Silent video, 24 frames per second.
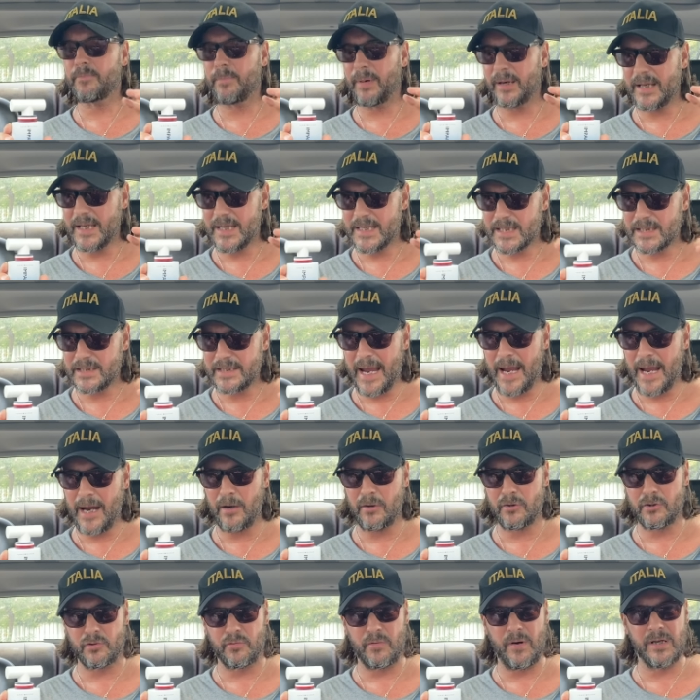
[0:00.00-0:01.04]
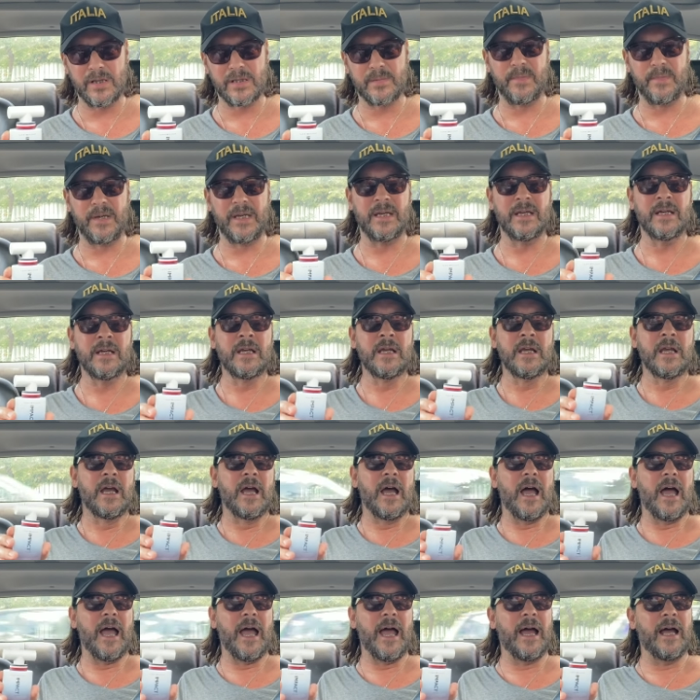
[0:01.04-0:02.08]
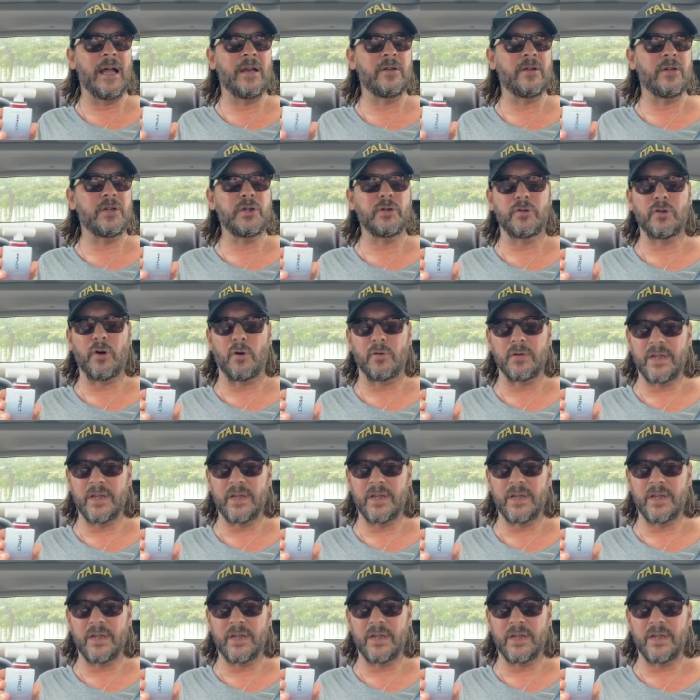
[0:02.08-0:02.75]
but it's there, trust me. And you don't